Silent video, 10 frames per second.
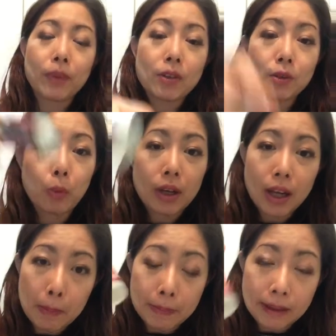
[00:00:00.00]
So when I
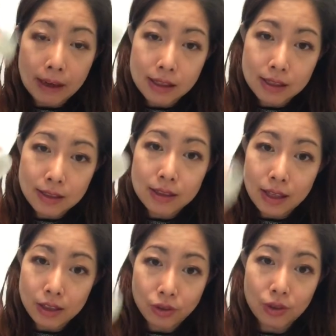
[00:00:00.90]
apply this, this
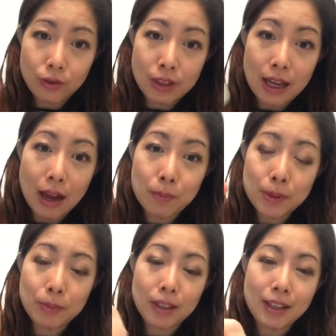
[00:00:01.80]
actually really
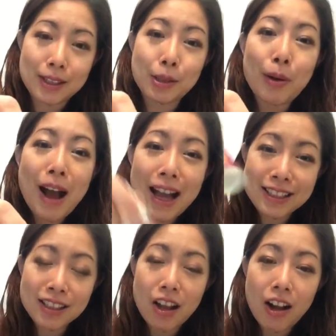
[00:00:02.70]
helps me. That's why I
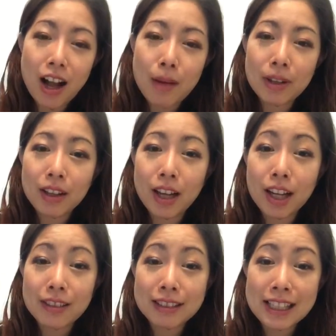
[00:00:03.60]
stock up a lot
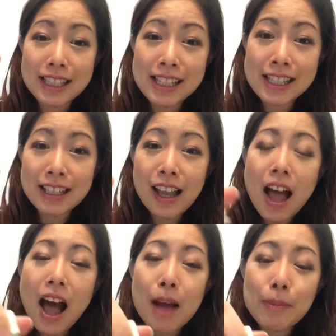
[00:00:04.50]
on this,
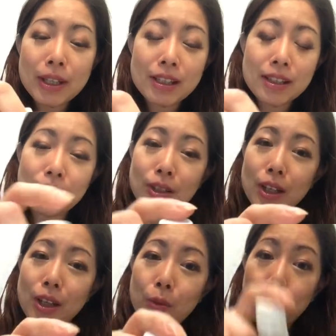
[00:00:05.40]
because it's
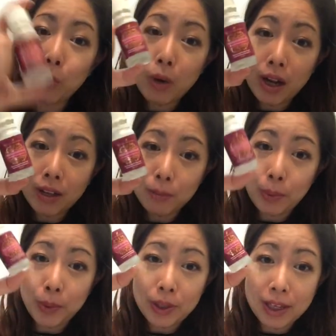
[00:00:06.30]
only one
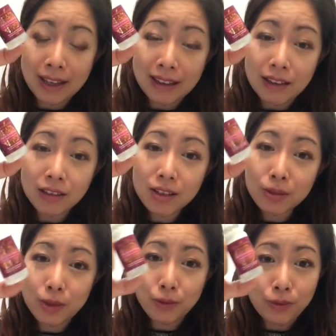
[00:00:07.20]
per account, so
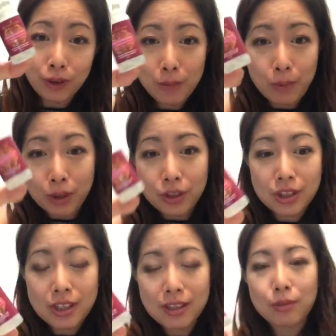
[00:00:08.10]
it's very
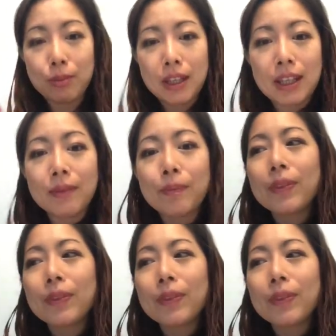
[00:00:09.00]
precious to me.